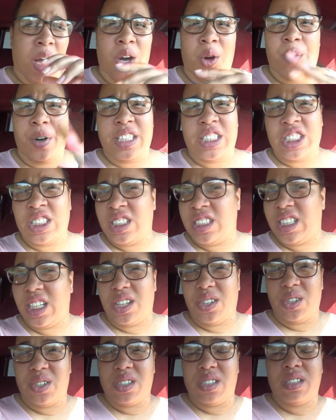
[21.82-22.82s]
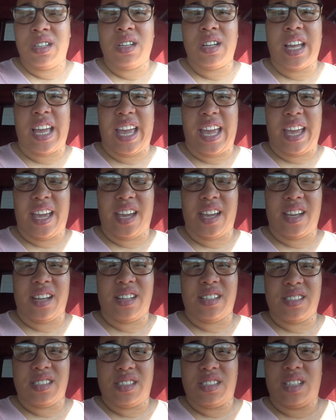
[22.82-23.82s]
We just chilled
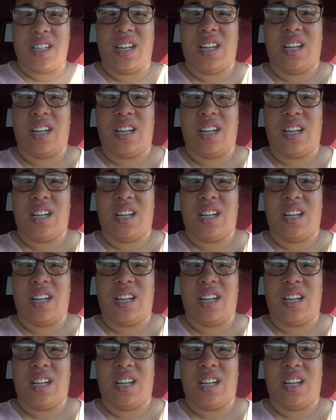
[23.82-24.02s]
and